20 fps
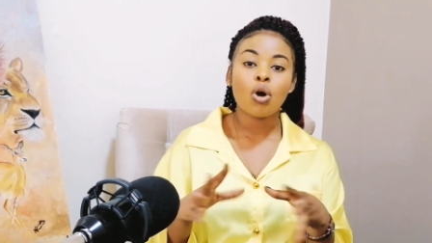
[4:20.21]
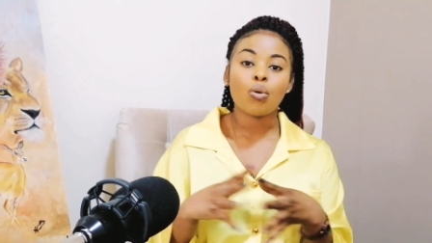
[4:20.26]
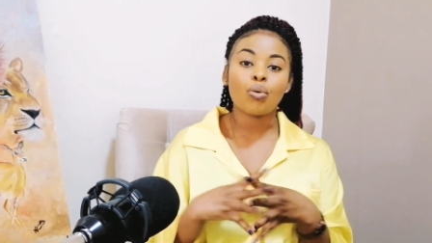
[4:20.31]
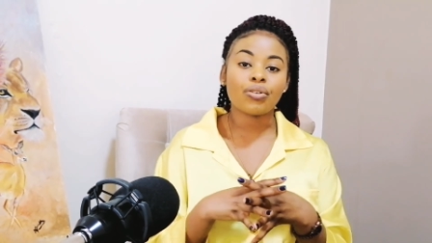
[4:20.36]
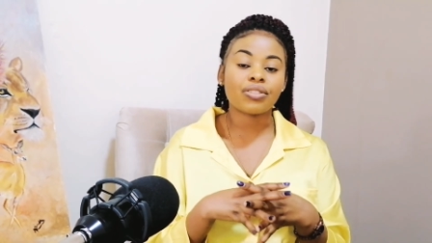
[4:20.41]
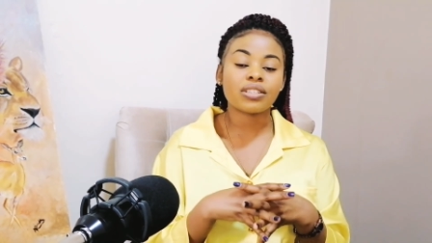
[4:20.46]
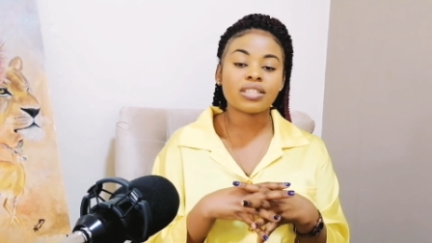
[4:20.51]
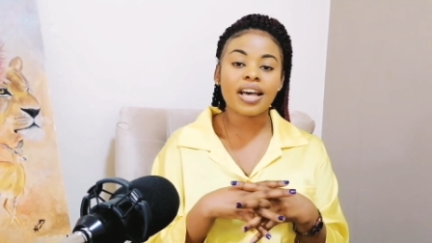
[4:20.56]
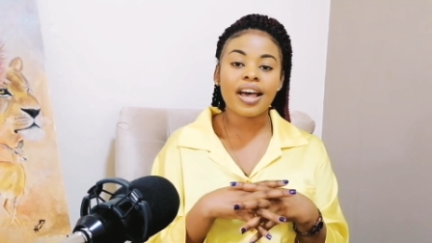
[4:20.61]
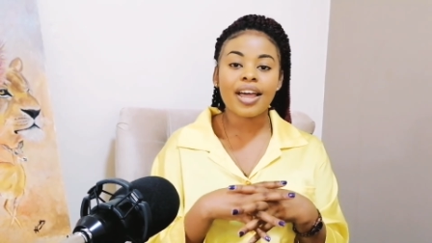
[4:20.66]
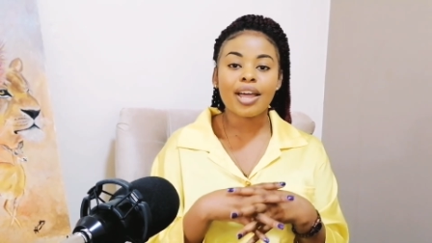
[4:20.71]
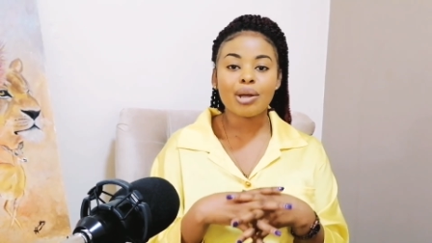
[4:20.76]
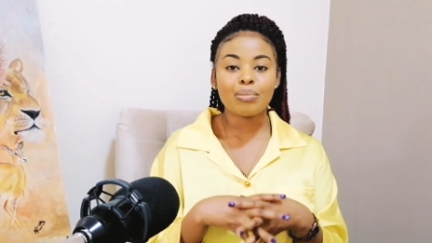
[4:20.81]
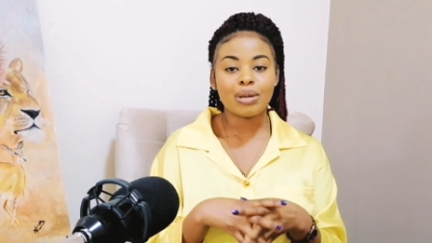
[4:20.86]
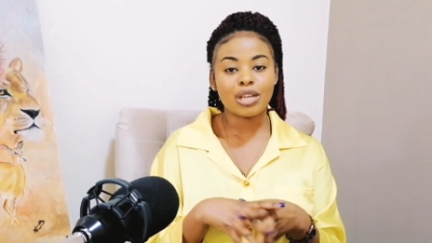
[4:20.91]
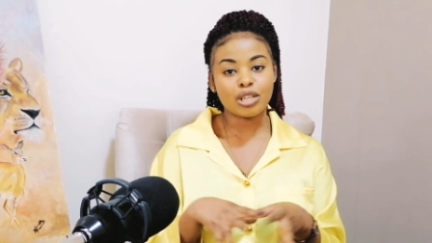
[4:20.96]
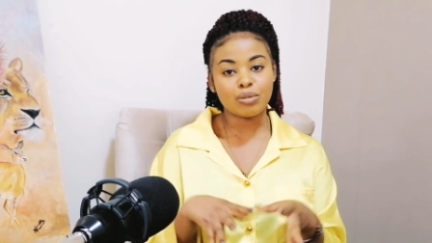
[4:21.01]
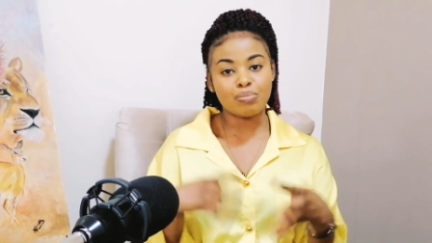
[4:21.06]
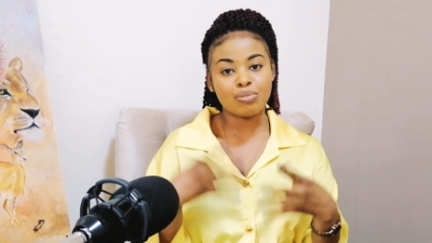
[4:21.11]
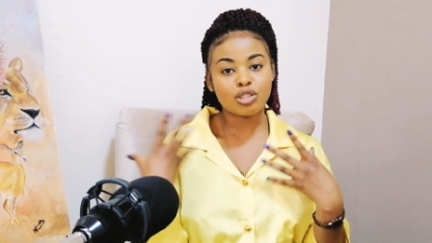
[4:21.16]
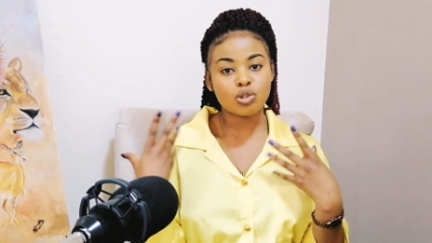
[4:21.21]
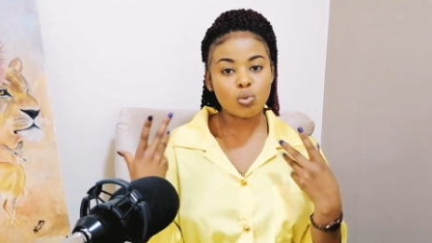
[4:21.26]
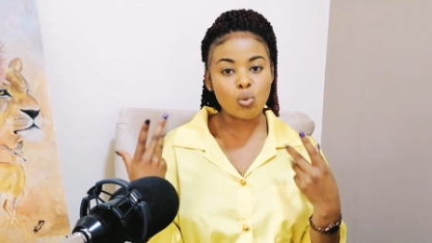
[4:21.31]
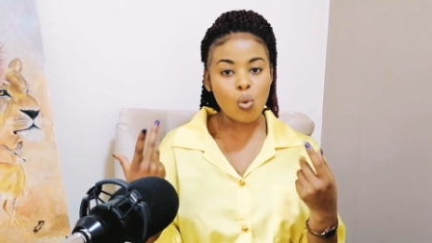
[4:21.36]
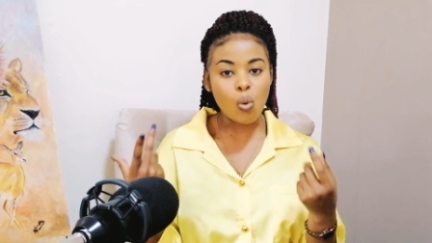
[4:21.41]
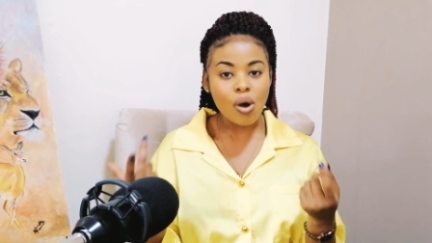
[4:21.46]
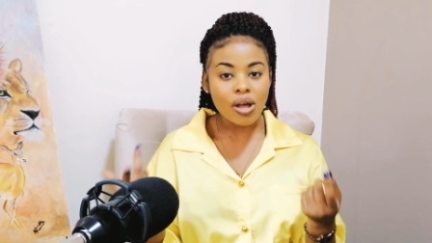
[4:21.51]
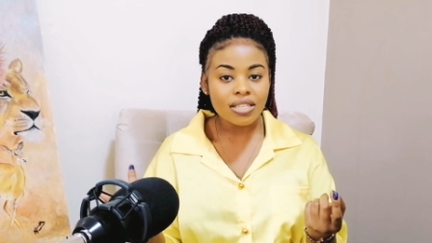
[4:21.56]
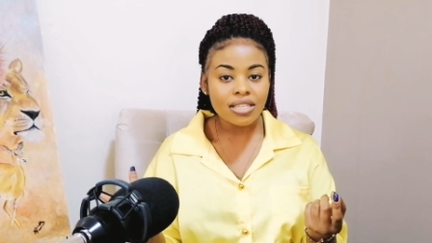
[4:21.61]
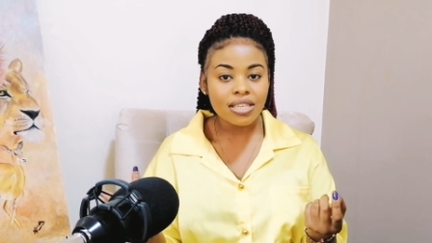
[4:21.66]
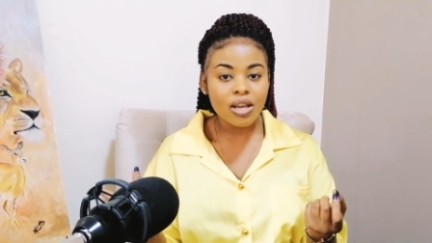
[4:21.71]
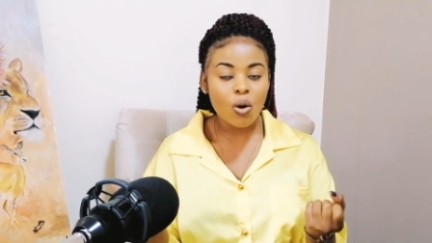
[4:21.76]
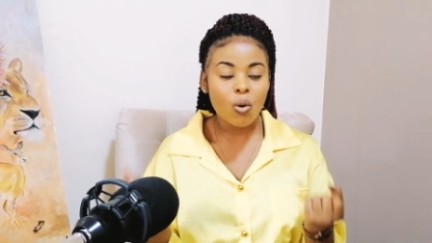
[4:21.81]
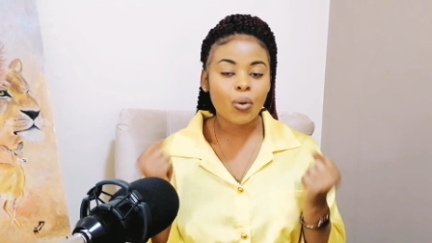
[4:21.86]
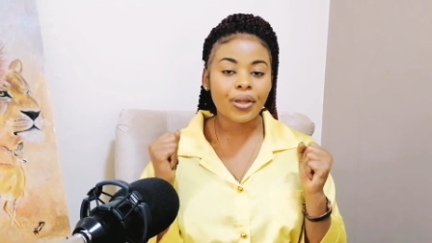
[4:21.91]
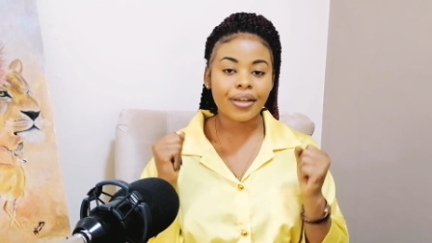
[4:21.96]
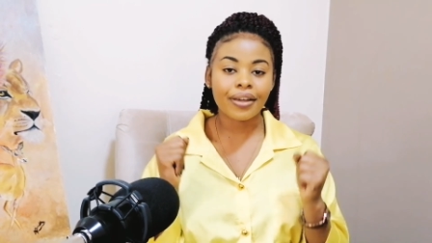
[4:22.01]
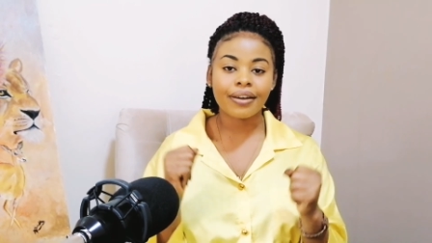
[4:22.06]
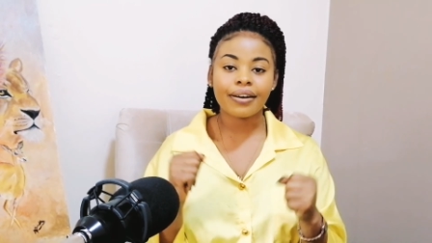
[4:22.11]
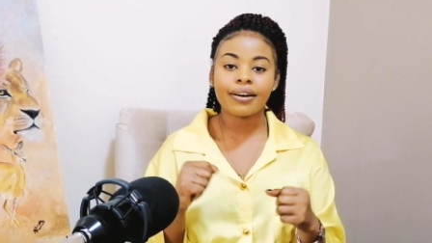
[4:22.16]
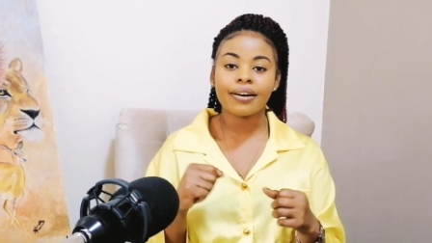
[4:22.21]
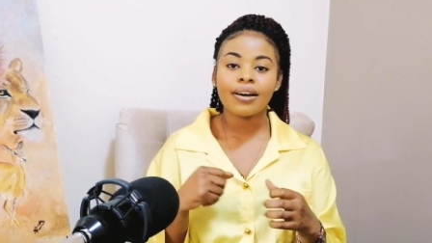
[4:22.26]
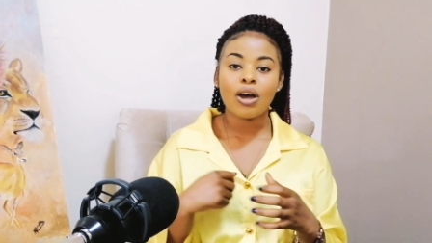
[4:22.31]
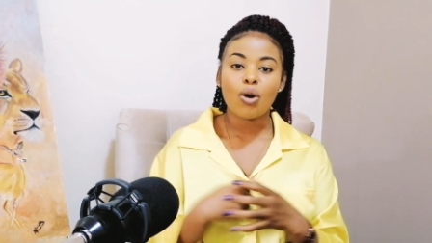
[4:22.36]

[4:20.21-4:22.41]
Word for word: With time, it is once a week.